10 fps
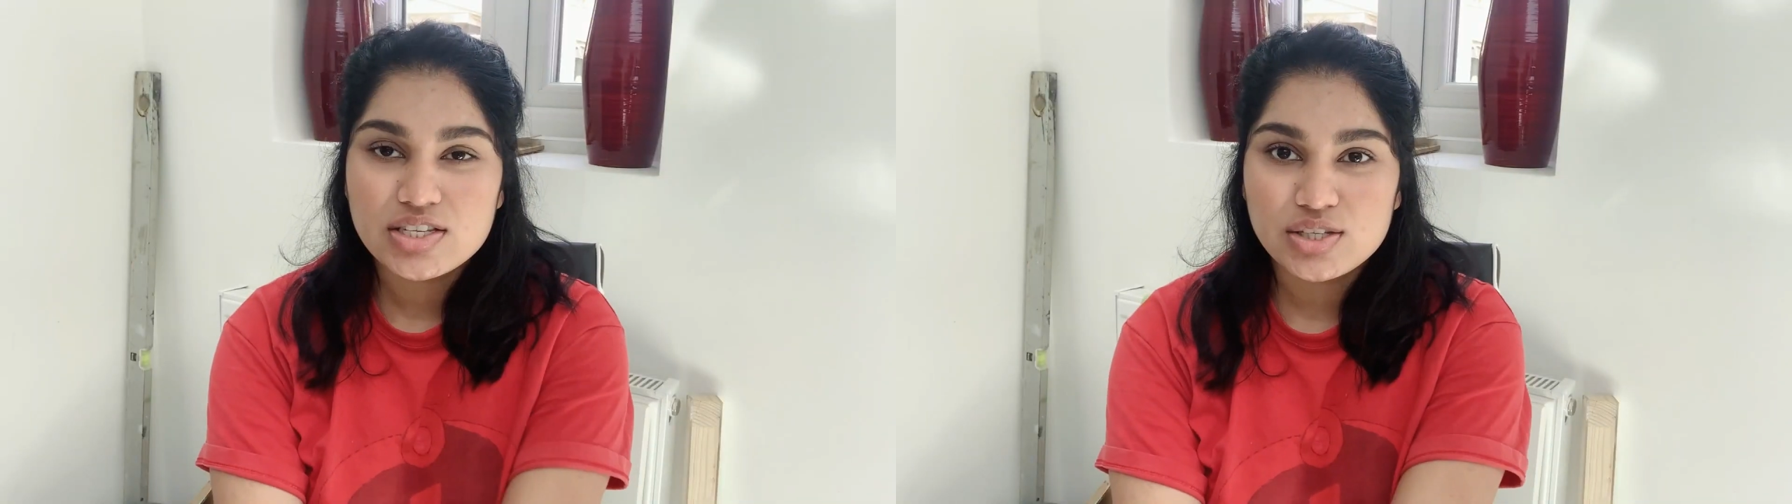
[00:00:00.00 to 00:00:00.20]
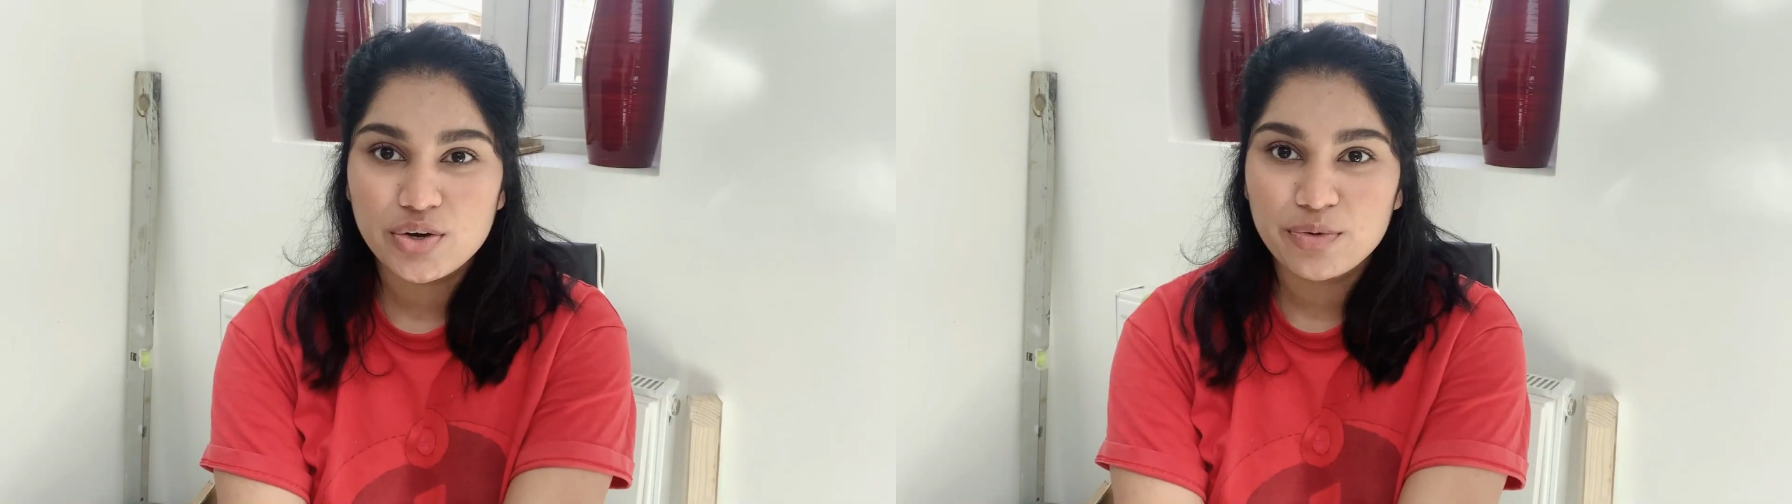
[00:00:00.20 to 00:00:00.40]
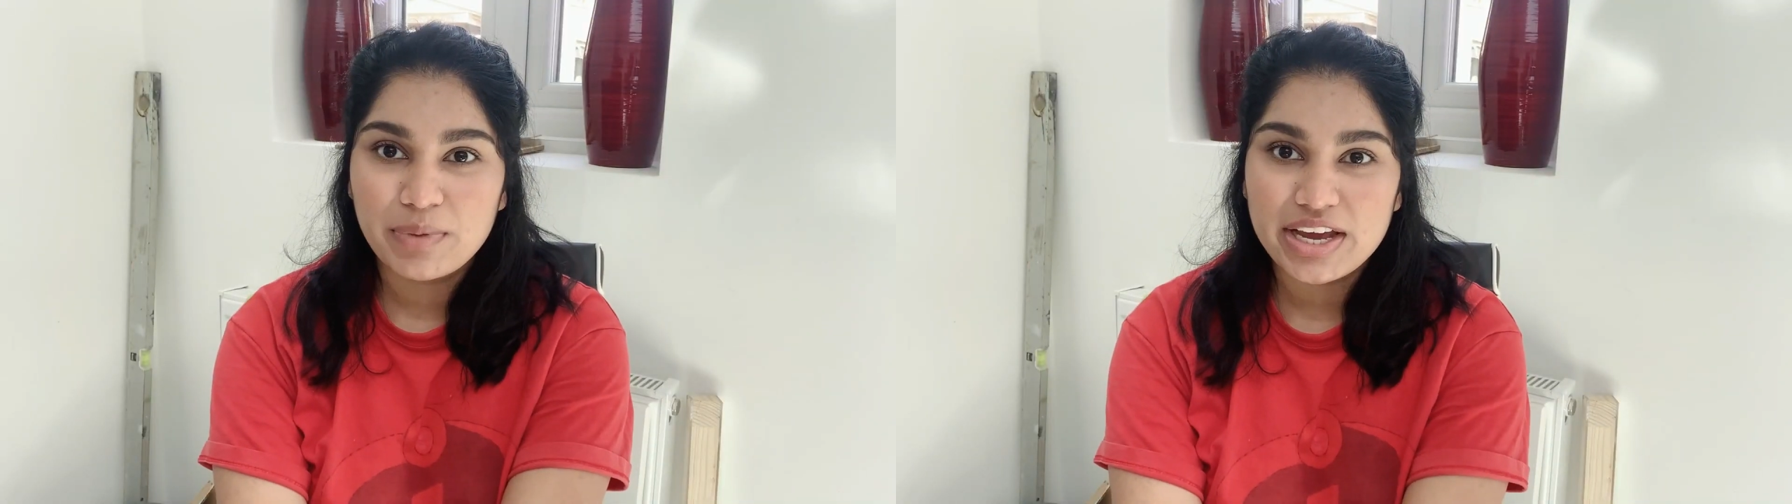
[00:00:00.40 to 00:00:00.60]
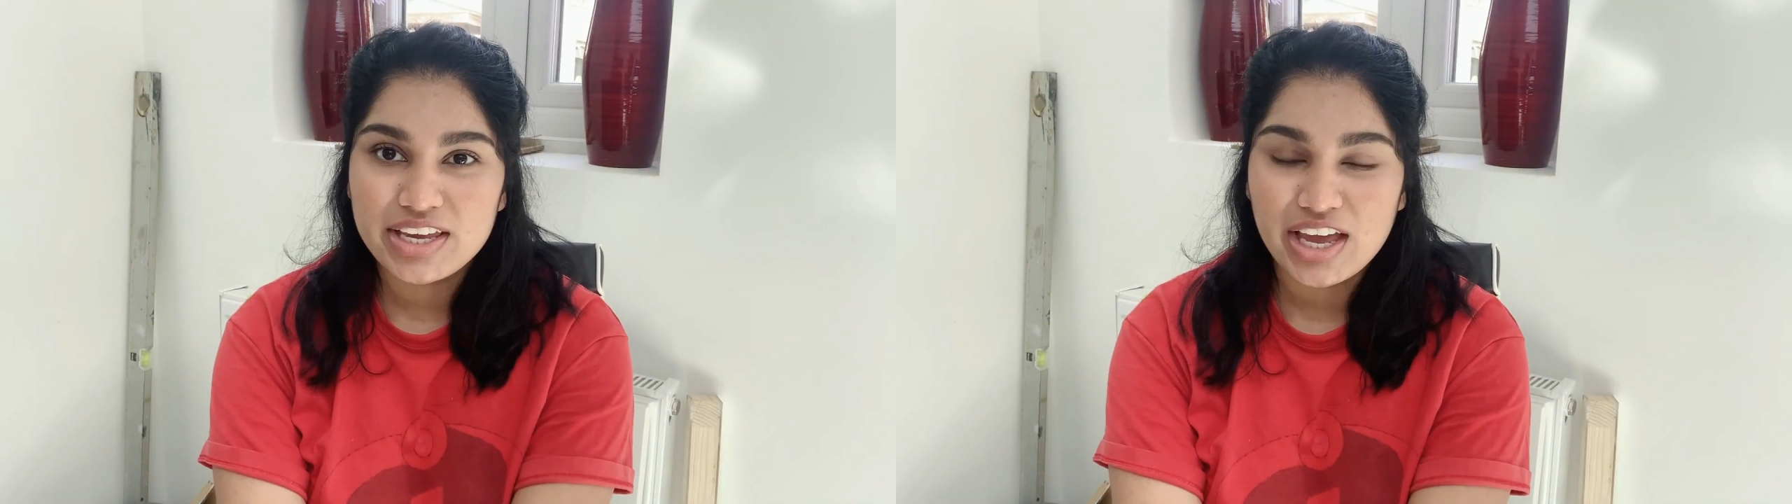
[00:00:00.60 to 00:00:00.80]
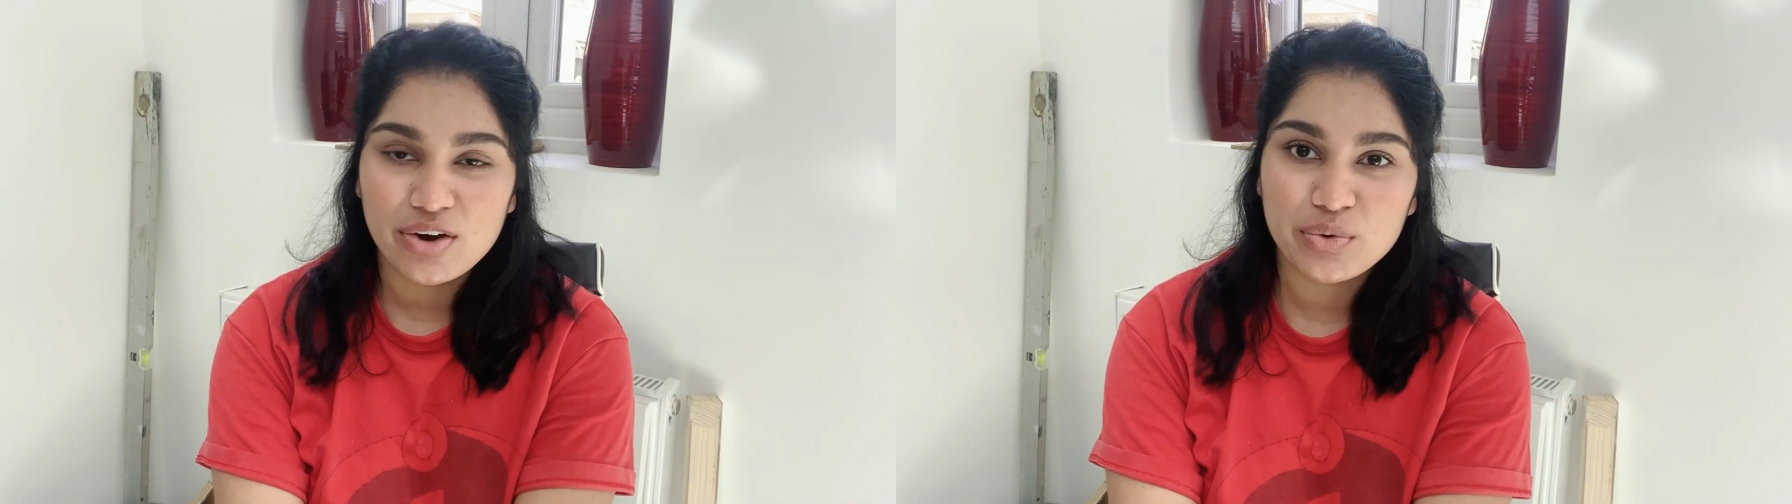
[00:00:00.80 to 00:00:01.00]
So my
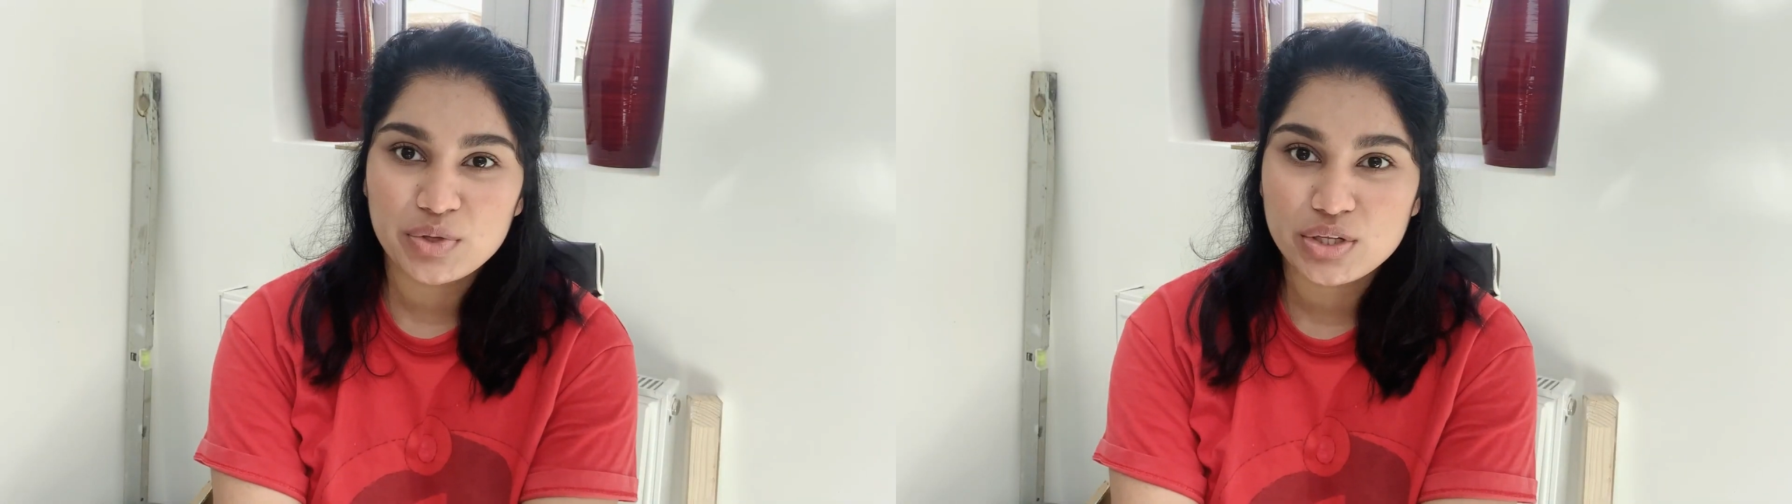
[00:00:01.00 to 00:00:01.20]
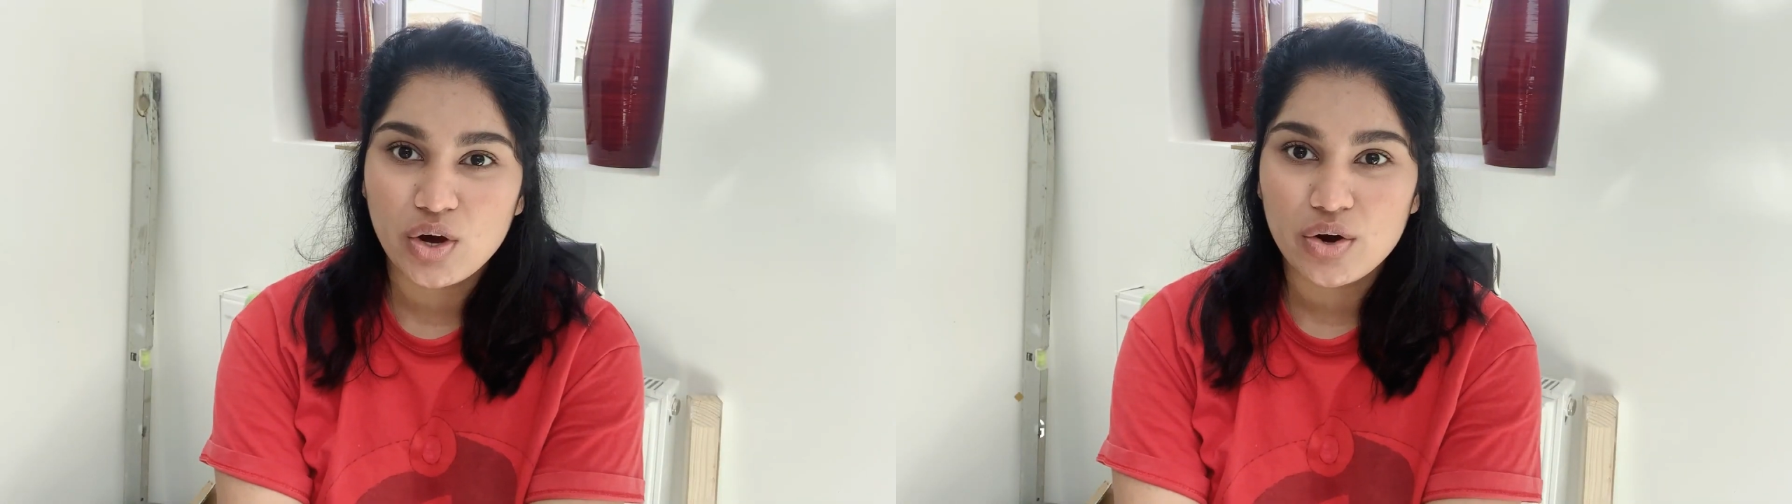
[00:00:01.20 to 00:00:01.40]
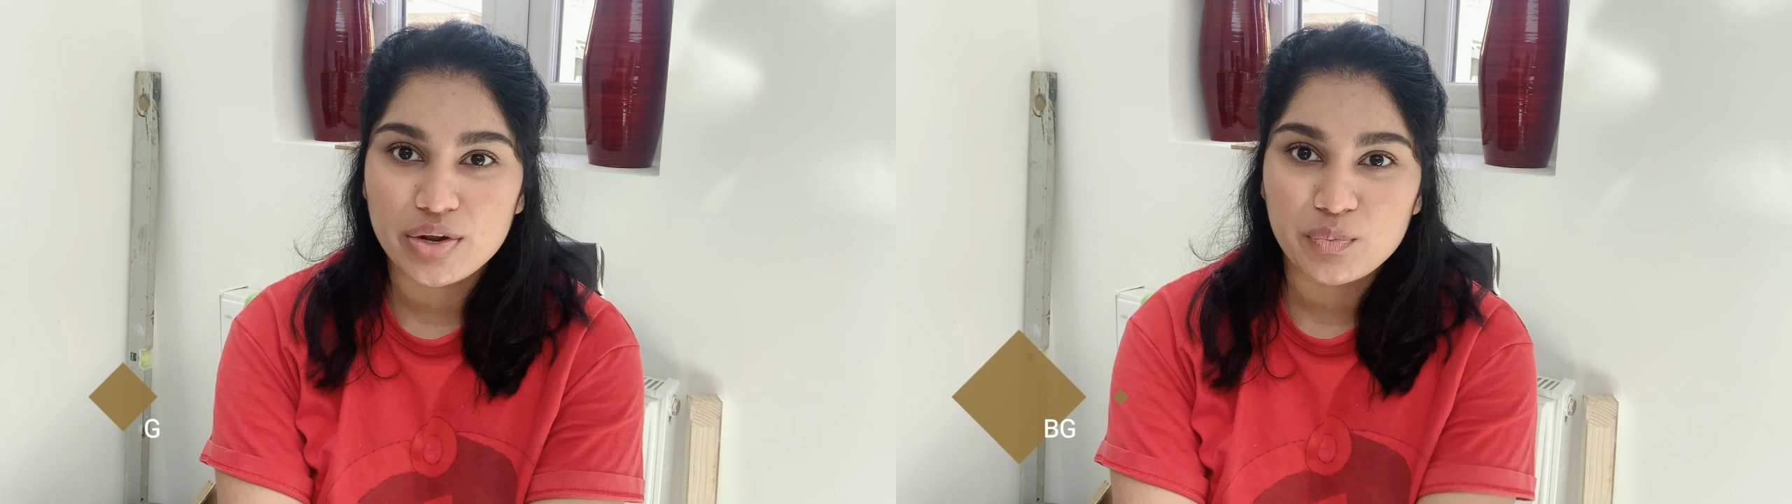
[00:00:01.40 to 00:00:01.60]
encounter with God,